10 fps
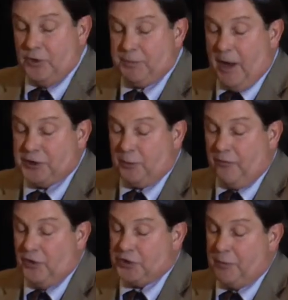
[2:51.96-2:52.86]
responsible
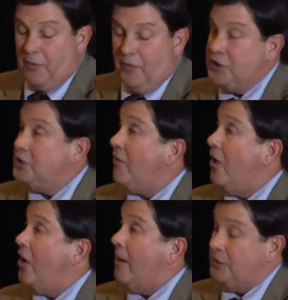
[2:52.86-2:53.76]
for the supervision of
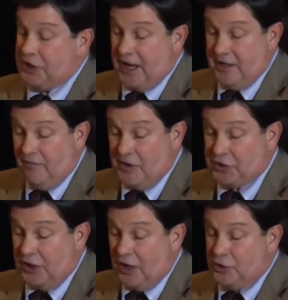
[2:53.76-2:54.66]
all homicide
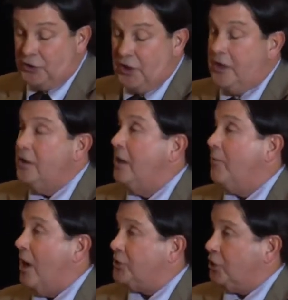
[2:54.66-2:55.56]
investigations
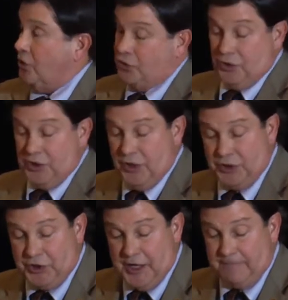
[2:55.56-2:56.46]
and prosecutions in
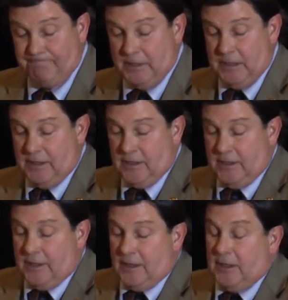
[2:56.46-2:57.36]
the state.
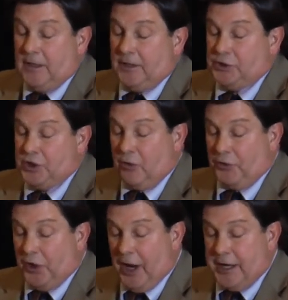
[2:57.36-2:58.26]

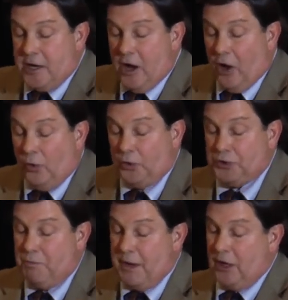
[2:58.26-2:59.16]
General Delaney
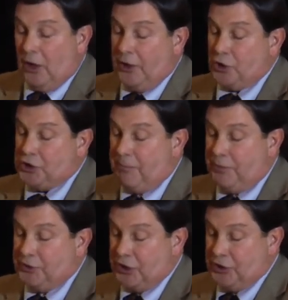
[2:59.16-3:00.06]
holds many
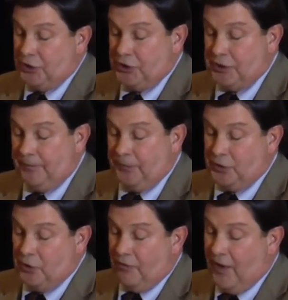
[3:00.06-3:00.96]
leadership positions
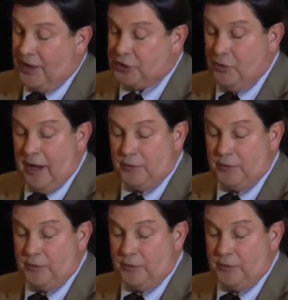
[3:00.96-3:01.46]
to advance New